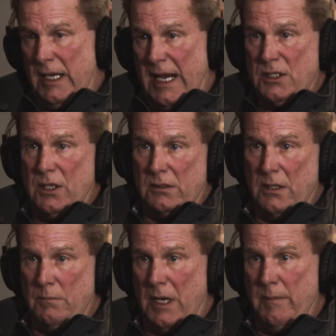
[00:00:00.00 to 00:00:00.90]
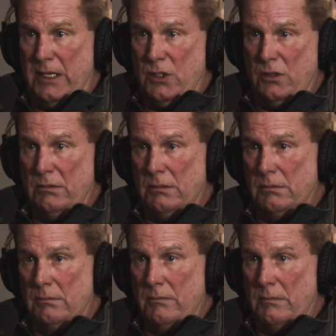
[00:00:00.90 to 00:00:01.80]
Guest looked at my menu,
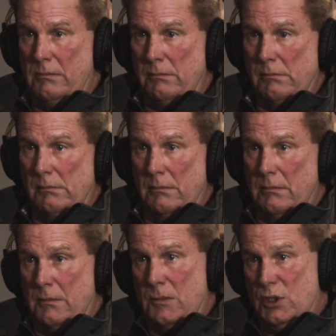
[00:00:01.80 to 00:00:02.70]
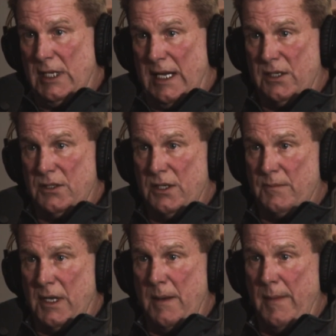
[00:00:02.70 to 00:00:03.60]
selected
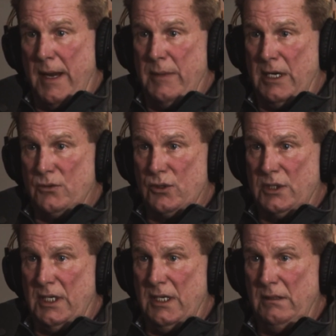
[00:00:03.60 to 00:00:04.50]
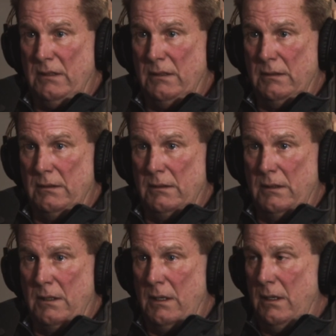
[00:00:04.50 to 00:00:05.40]
something they may be interested in.
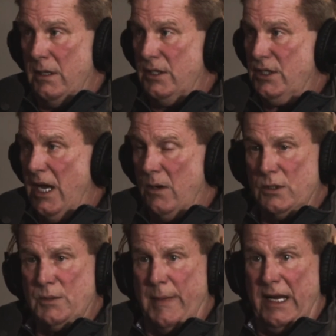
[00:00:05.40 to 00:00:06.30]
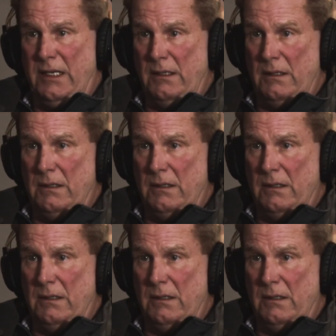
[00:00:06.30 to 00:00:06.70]
The sale was made.